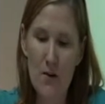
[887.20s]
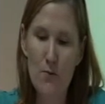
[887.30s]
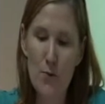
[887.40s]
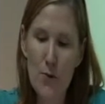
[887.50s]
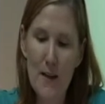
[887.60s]

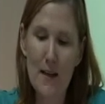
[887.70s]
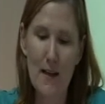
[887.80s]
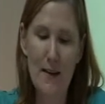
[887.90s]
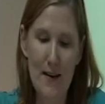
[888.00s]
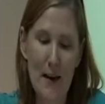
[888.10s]
rooted
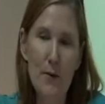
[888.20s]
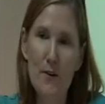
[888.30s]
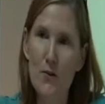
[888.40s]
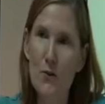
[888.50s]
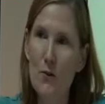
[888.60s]
in
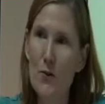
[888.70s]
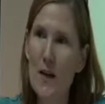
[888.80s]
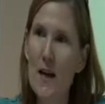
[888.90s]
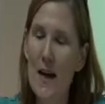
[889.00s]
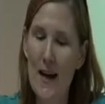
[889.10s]
negritude
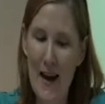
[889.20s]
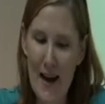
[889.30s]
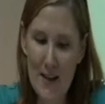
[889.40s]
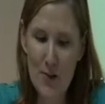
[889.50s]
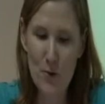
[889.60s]
and
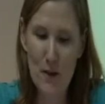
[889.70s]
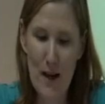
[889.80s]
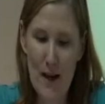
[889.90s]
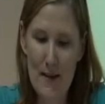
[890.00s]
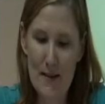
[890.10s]

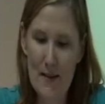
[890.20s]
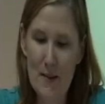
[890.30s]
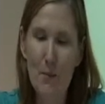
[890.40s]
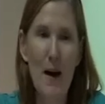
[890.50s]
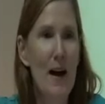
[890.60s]

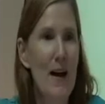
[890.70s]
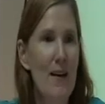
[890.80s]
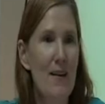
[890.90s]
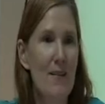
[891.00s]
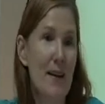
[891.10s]
actualized by
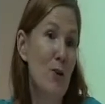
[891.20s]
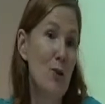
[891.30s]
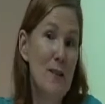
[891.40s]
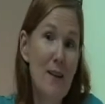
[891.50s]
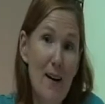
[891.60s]

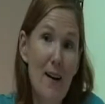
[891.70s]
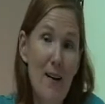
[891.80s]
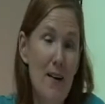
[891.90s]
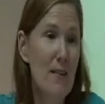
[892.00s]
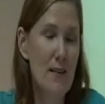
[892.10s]
l'École de
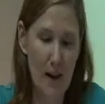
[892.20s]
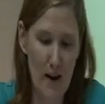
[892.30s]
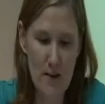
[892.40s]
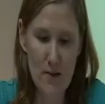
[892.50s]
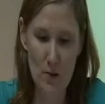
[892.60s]
Dakar, the
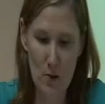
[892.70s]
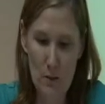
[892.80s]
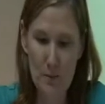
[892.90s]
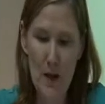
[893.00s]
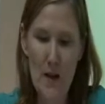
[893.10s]
Dakar
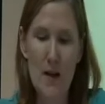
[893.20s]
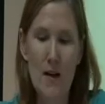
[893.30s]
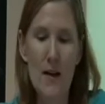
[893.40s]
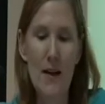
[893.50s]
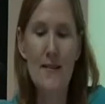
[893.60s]
School.
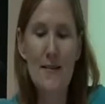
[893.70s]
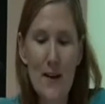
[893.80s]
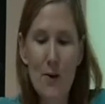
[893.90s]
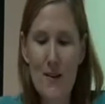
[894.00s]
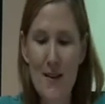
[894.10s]
In
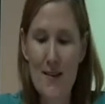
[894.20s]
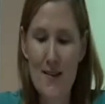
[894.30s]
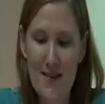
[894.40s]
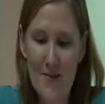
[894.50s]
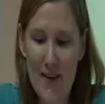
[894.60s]
Senghor's eyes,
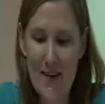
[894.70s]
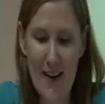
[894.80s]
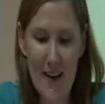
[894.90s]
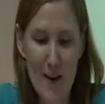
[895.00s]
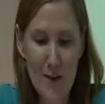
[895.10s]
this Fan
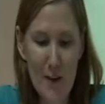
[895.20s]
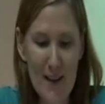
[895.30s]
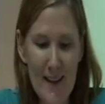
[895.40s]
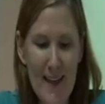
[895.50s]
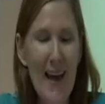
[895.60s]
psychiatric
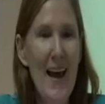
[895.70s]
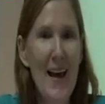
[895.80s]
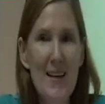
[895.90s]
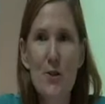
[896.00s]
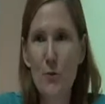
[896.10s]
clinic
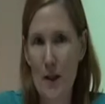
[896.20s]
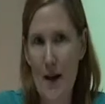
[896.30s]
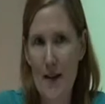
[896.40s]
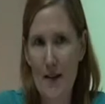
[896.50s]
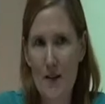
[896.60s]

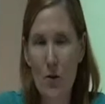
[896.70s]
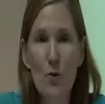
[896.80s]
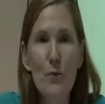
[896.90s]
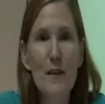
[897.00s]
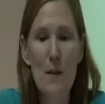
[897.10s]
actualized, or
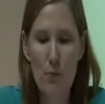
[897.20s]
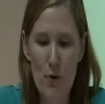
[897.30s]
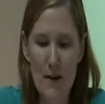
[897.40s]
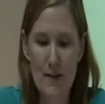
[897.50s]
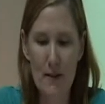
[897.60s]
really
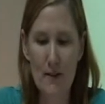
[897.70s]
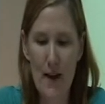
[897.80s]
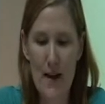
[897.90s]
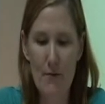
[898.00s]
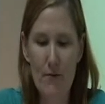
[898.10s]
brought to
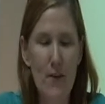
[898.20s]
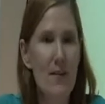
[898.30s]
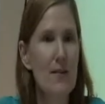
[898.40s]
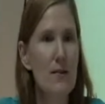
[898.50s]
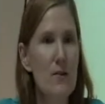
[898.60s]
life,
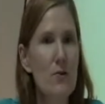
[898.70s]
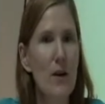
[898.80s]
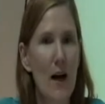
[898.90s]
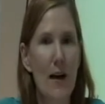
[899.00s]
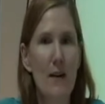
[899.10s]
this new
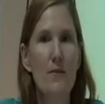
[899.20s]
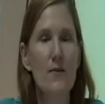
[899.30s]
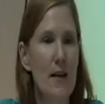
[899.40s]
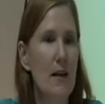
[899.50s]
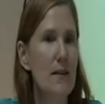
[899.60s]
kind of
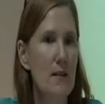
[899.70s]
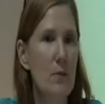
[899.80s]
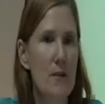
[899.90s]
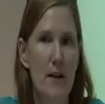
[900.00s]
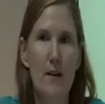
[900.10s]
Senegalese
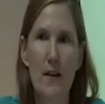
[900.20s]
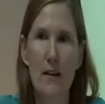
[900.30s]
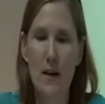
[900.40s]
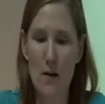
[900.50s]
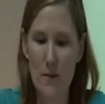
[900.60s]
modernity
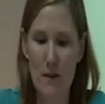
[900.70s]
that he was